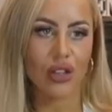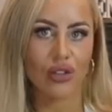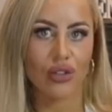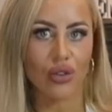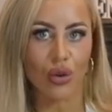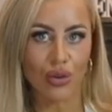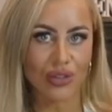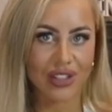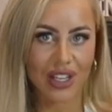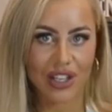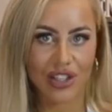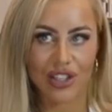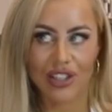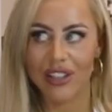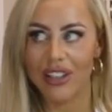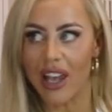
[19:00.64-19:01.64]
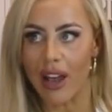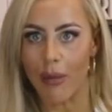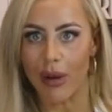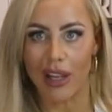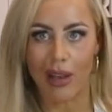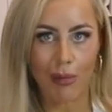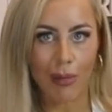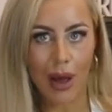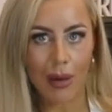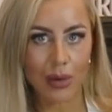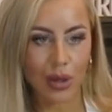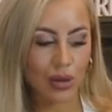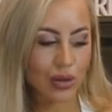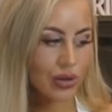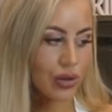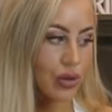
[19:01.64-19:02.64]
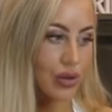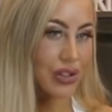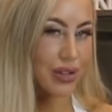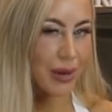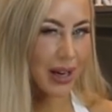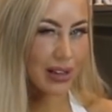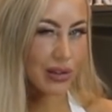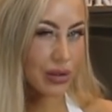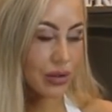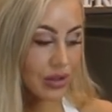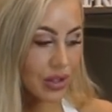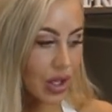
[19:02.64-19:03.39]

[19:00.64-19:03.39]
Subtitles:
the sauce section. Yeah, we get barbecue sauce, tomato sauce,